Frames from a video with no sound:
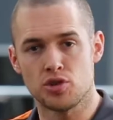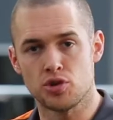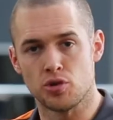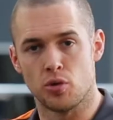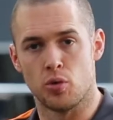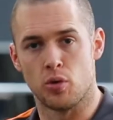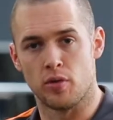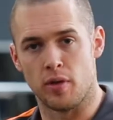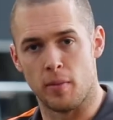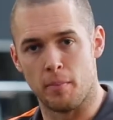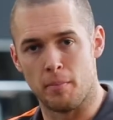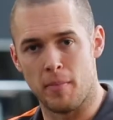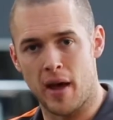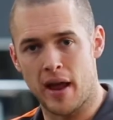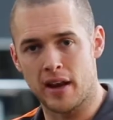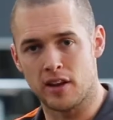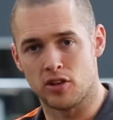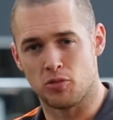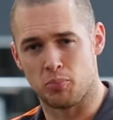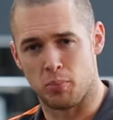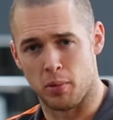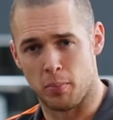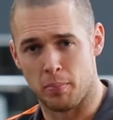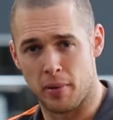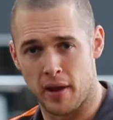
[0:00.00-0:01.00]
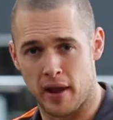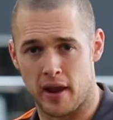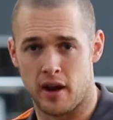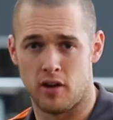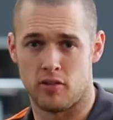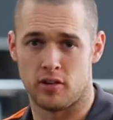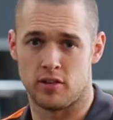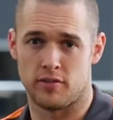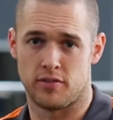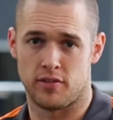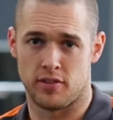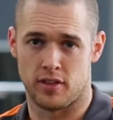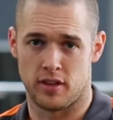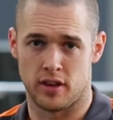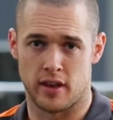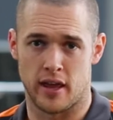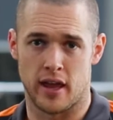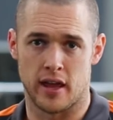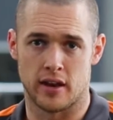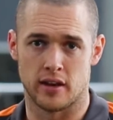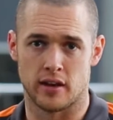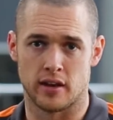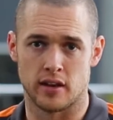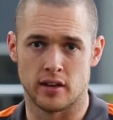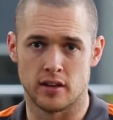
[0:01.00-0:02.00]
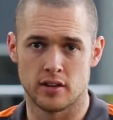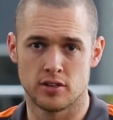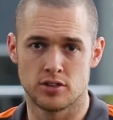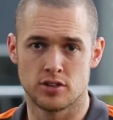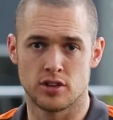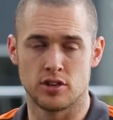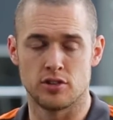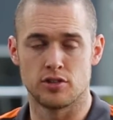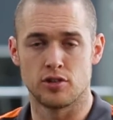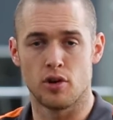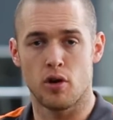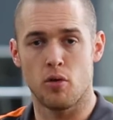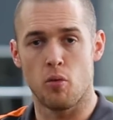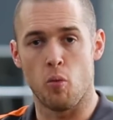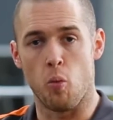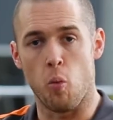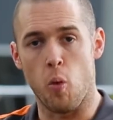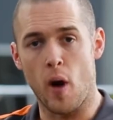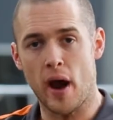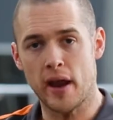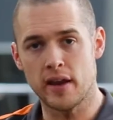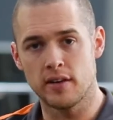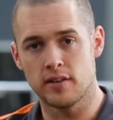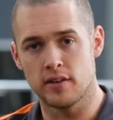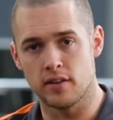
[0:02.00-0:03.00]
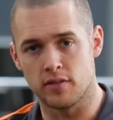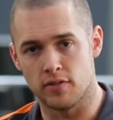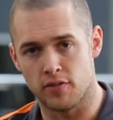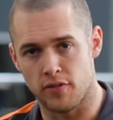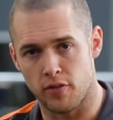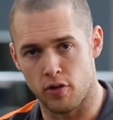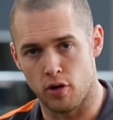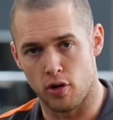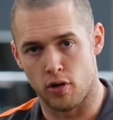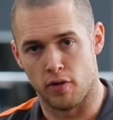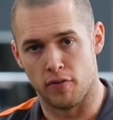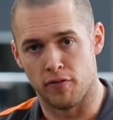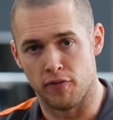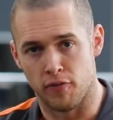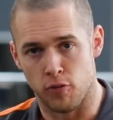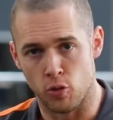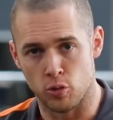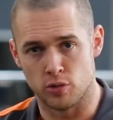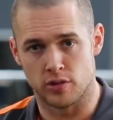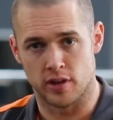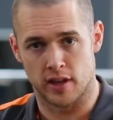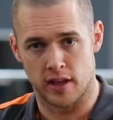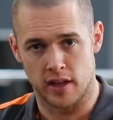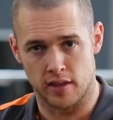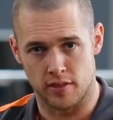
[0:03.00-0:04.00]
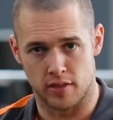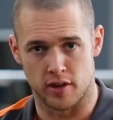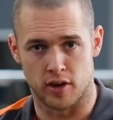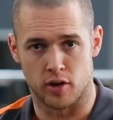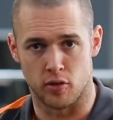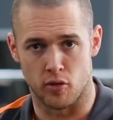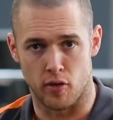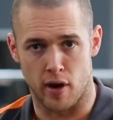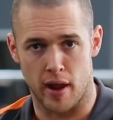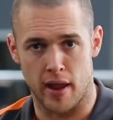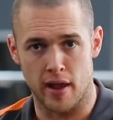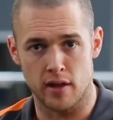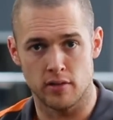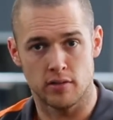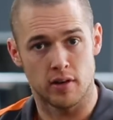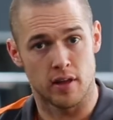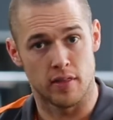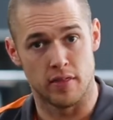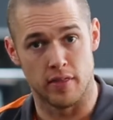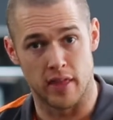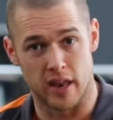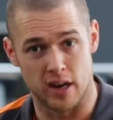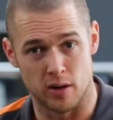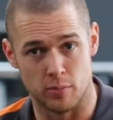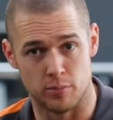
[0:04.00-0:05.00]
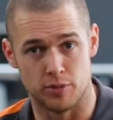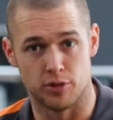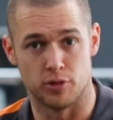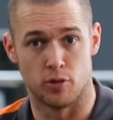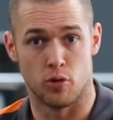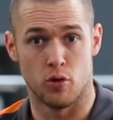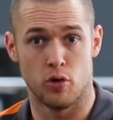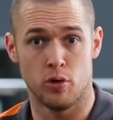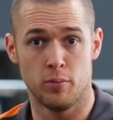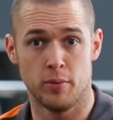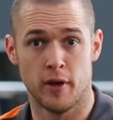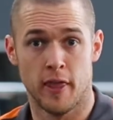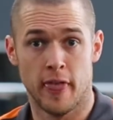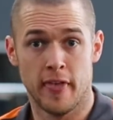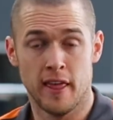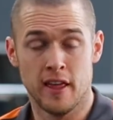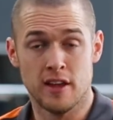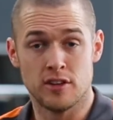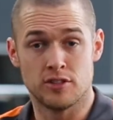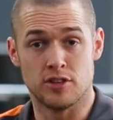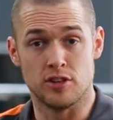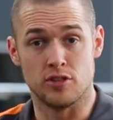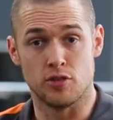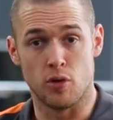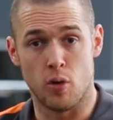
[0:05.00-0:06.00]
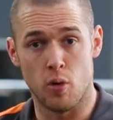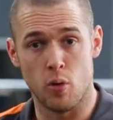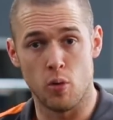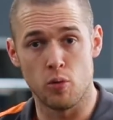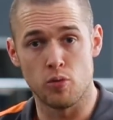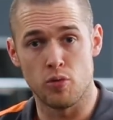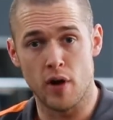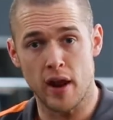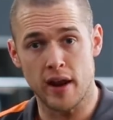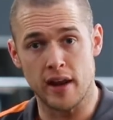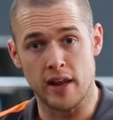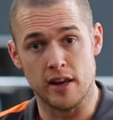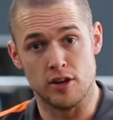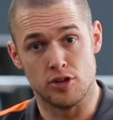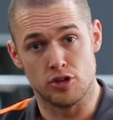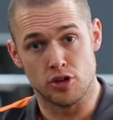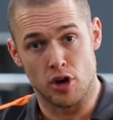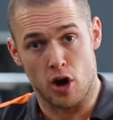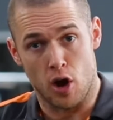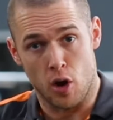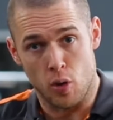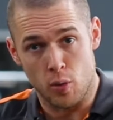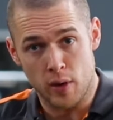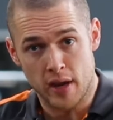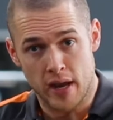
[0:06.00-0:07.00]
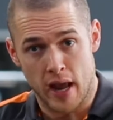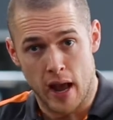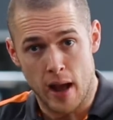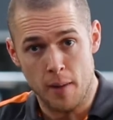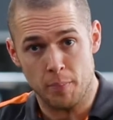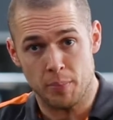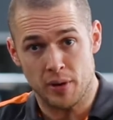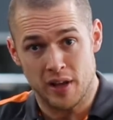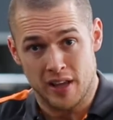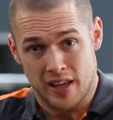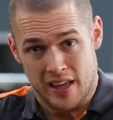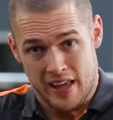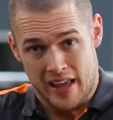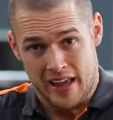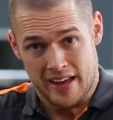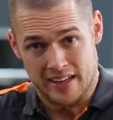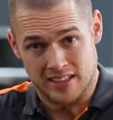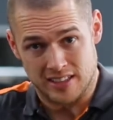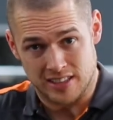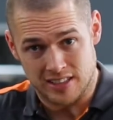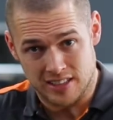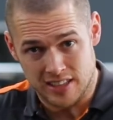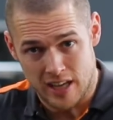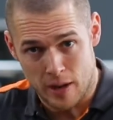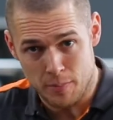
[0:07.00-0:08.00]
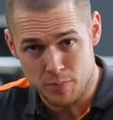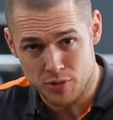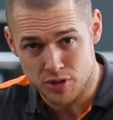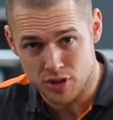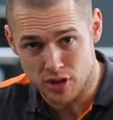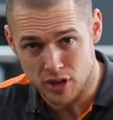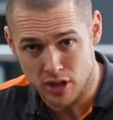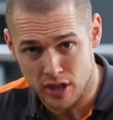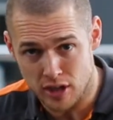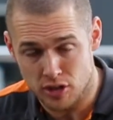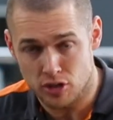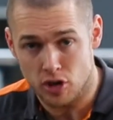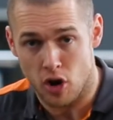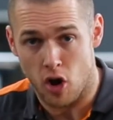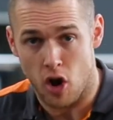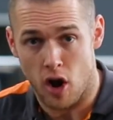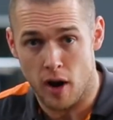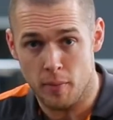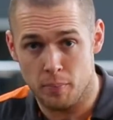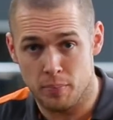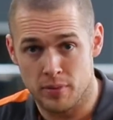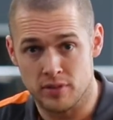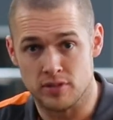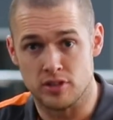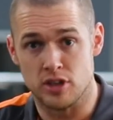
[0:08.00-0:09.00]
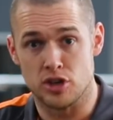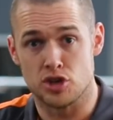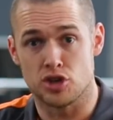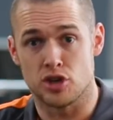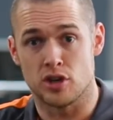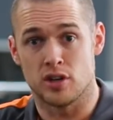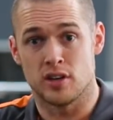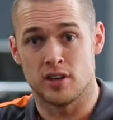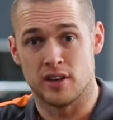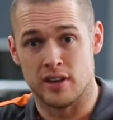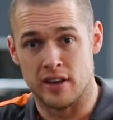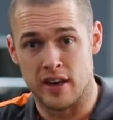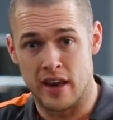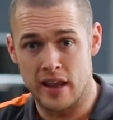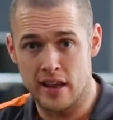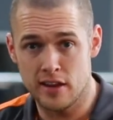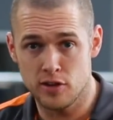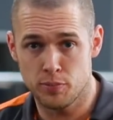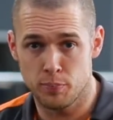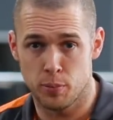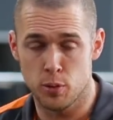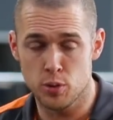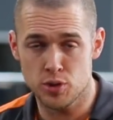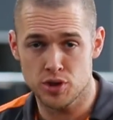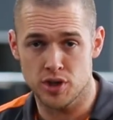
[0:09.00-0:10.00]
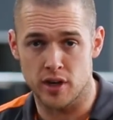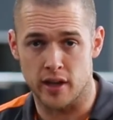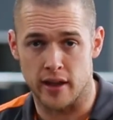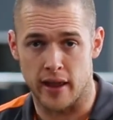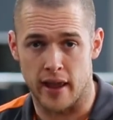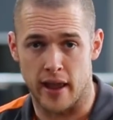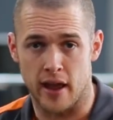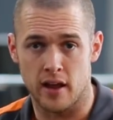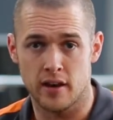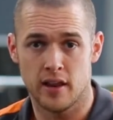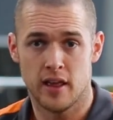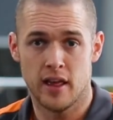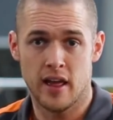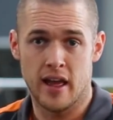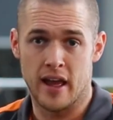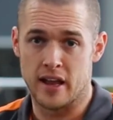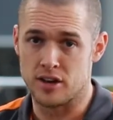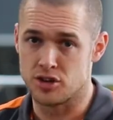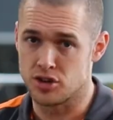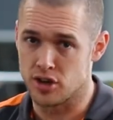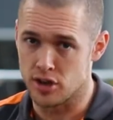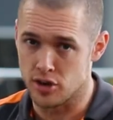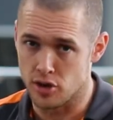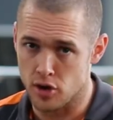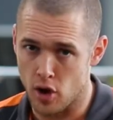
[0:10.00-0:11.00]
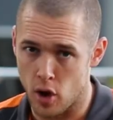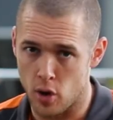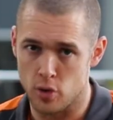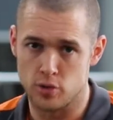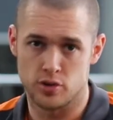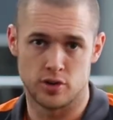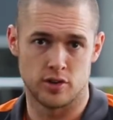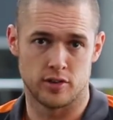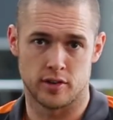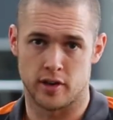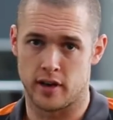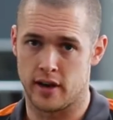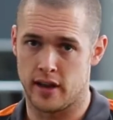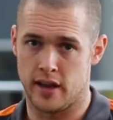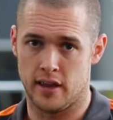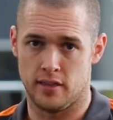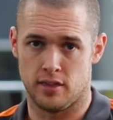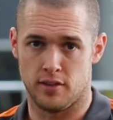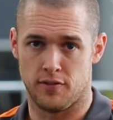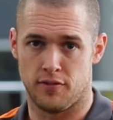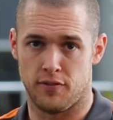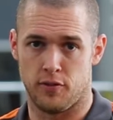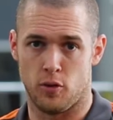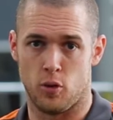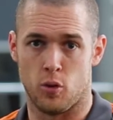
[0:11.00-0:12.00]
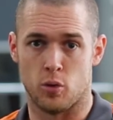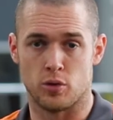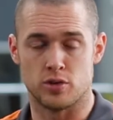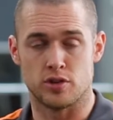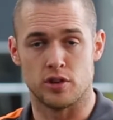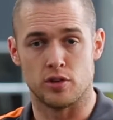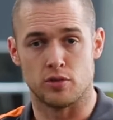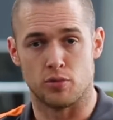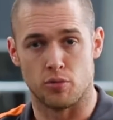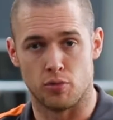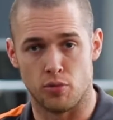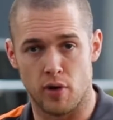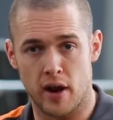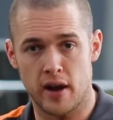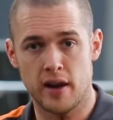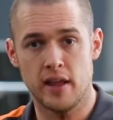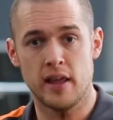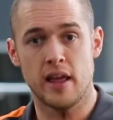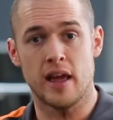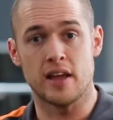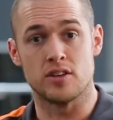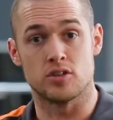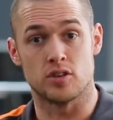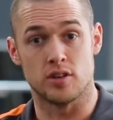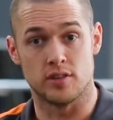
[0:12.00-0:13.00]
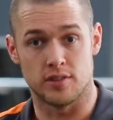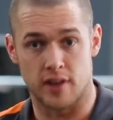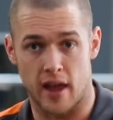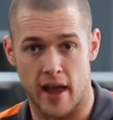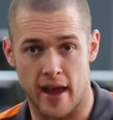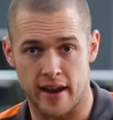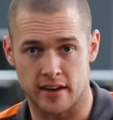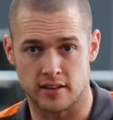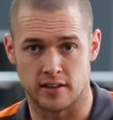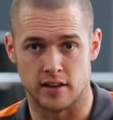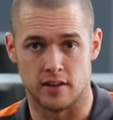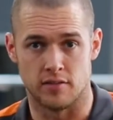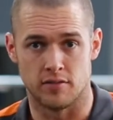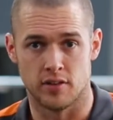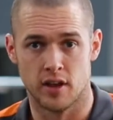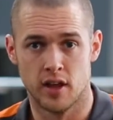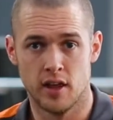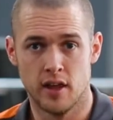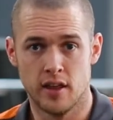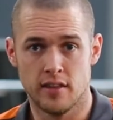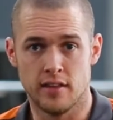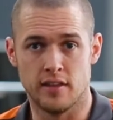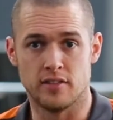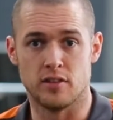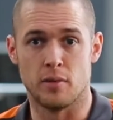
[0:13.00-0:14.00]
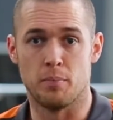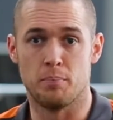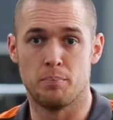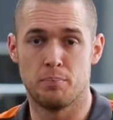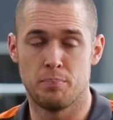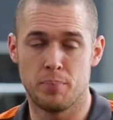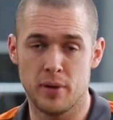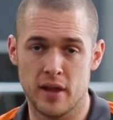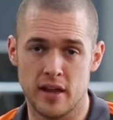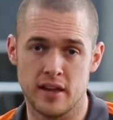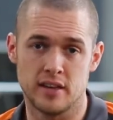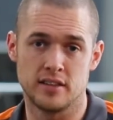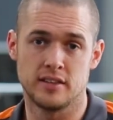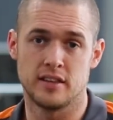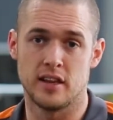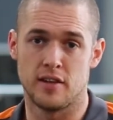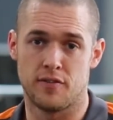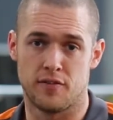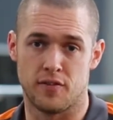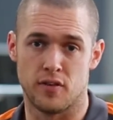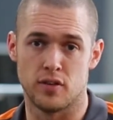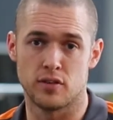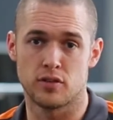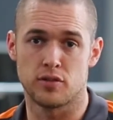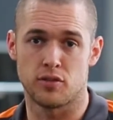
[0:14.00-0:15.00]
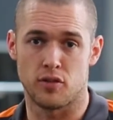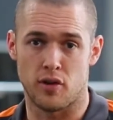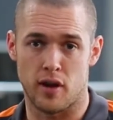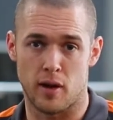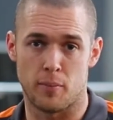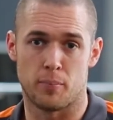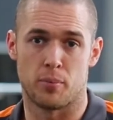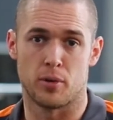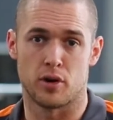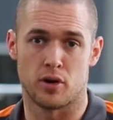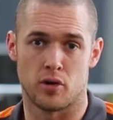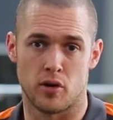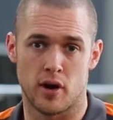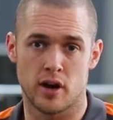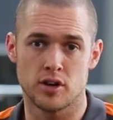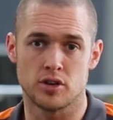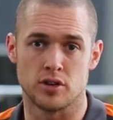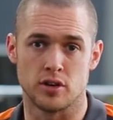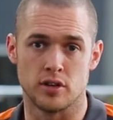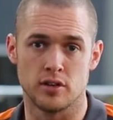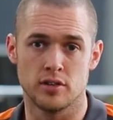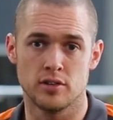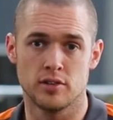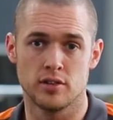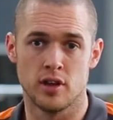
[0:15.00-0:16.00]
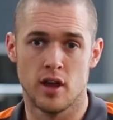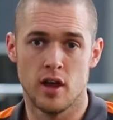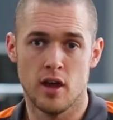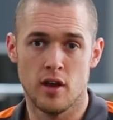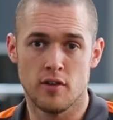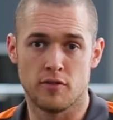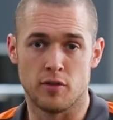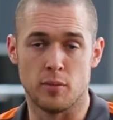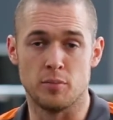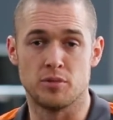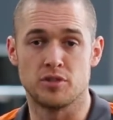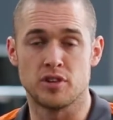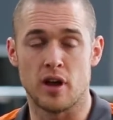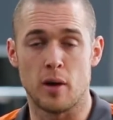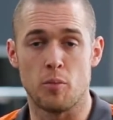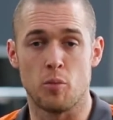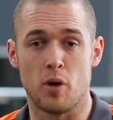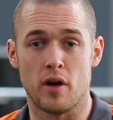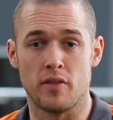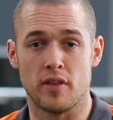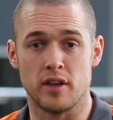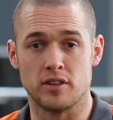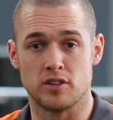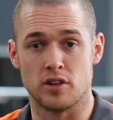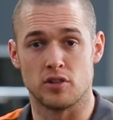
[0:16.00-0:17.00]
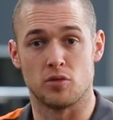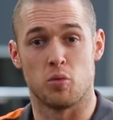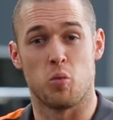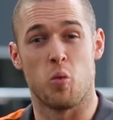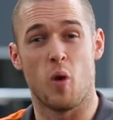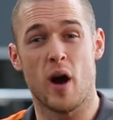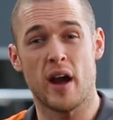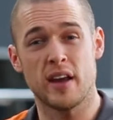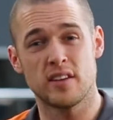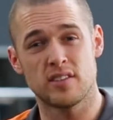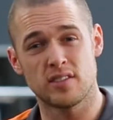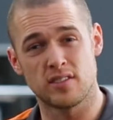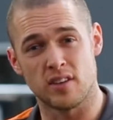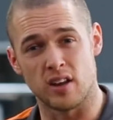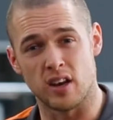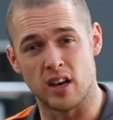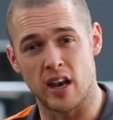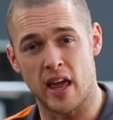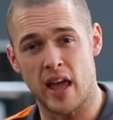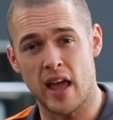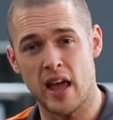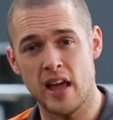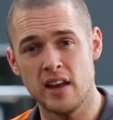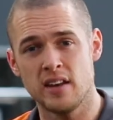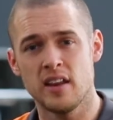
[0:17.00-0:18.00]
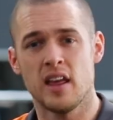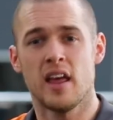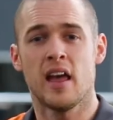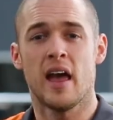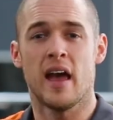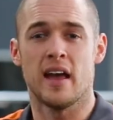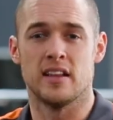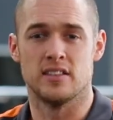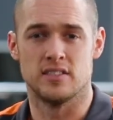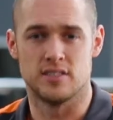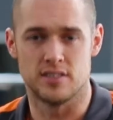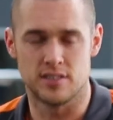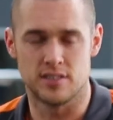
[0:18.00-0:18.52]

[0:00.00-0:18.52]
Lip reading: sure that Maddie's preparing for the landing. She's not waiting for her foot to hit the ground and then absorb. She's already toeing up, exceptionally tight position, knees pushing out, and she knows she's going to hit the floor. She's ready and she's active. There's a big difference for our progressions from someone that just waits to land and